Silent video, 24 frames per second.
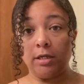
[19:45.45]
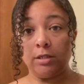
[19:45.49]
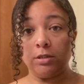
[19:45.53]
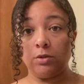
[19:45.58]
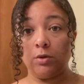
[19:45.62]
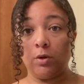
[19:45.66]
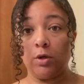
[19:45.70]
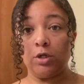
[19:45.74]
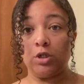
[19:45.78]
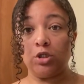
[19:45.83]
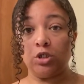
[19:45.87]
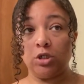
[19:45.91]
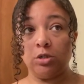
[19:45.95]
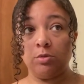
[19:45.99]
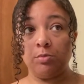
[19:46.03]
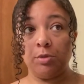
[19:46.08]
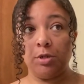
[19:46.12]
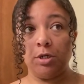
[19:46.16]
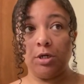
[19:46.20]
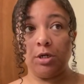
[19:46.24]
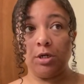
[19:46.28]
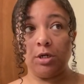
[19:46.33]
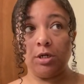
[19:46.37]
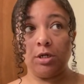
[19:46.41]
so I should
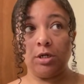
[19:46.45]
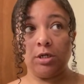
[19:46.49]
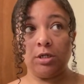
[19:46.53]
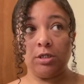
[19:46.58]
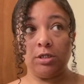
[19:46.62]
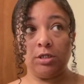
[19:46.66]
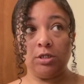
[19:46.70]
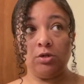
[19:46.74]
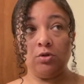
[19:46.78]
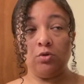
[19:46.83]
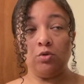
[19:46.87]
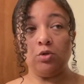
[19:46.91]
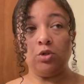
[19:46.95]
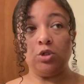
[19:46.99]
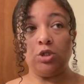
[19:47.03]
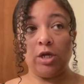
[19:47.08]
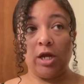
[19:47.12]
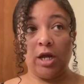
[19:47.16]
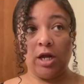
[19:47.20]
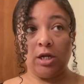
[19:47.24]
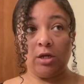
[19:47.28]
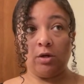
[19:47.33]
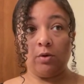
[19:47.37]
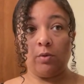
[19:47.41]
be good until
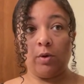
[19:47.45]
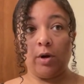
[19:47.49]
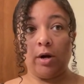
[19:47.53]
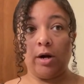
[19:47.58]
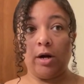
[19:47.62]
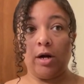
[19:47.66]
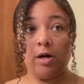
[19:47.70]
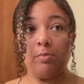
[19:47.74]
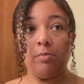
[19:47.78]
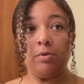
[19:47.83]
January,